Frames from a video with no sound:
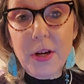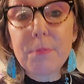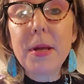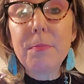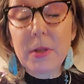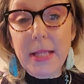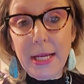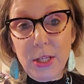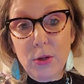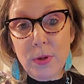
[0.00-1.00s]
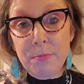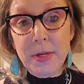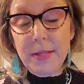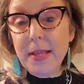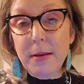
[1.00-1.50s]
very people like you and
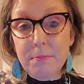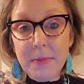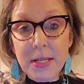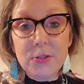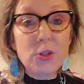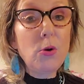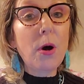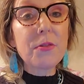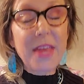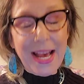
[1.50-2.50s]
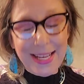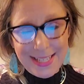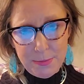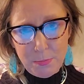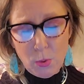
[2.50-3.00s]
me. That means you are that
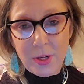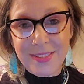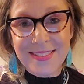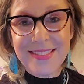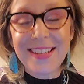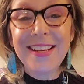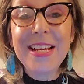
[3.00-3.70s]
important.